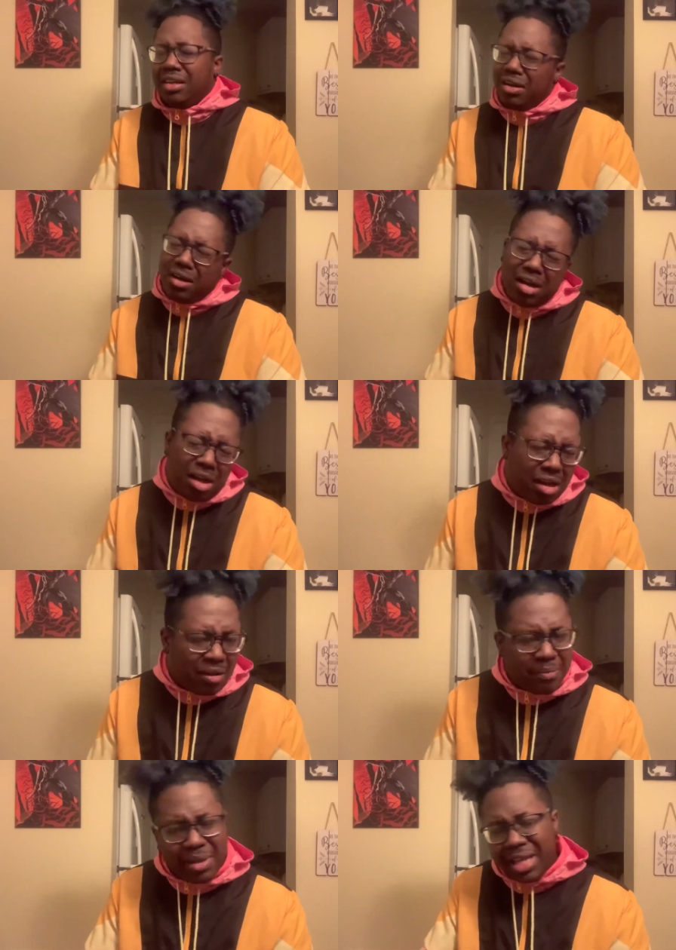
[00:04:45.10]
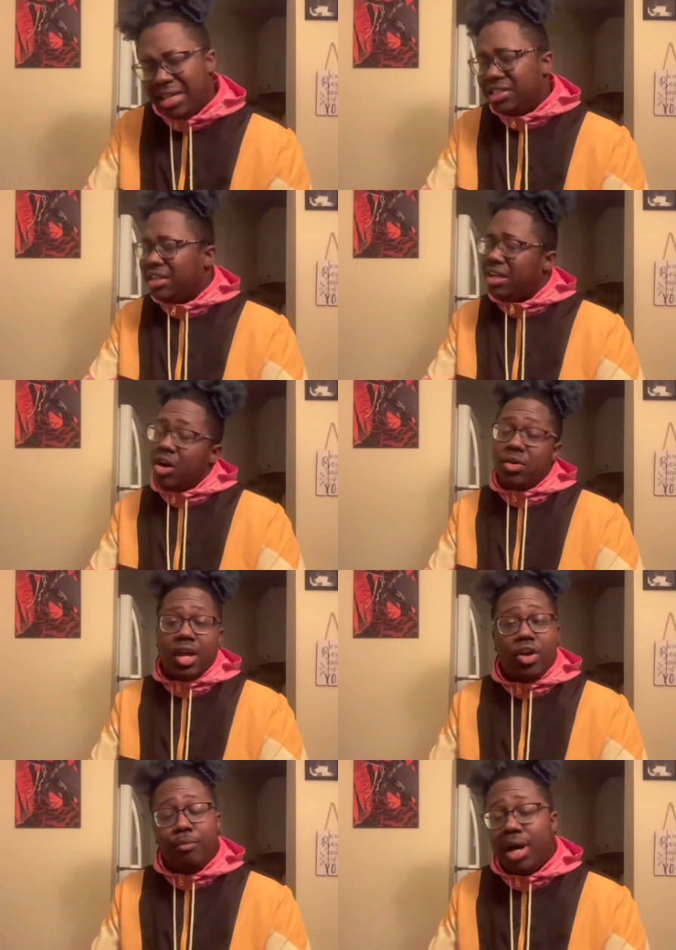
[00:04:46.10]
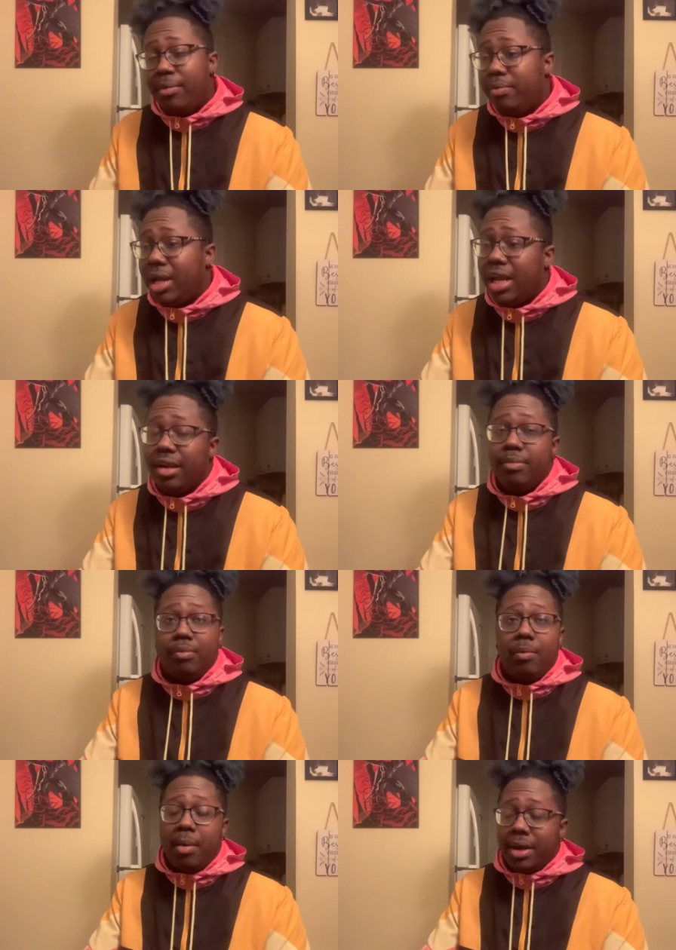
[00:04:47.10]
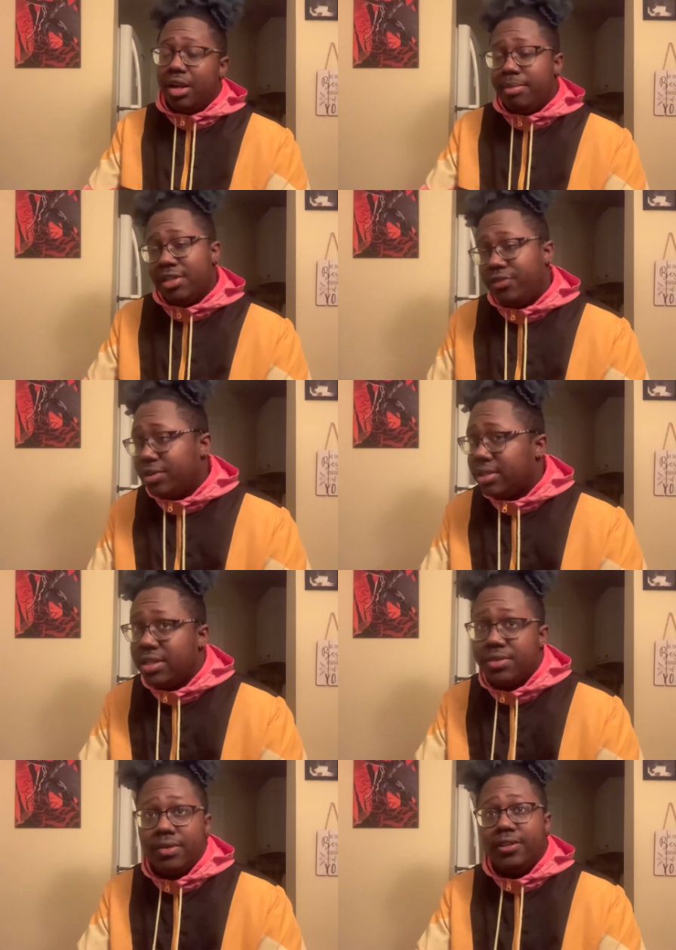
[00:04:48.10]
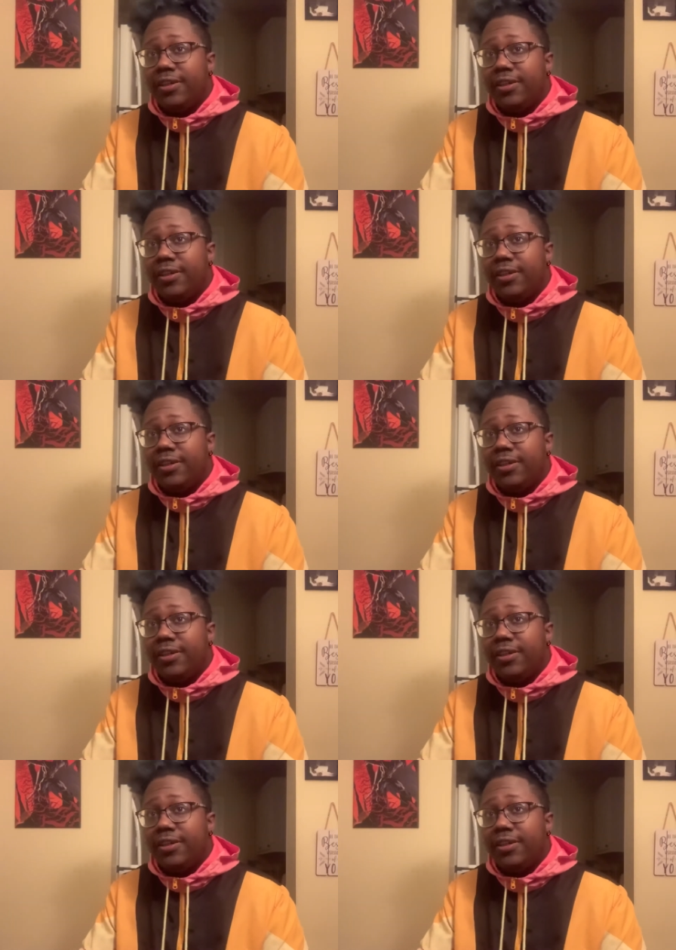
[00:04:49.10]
Oh, man. Okay, Obama might have, my mom got the best verse in this one.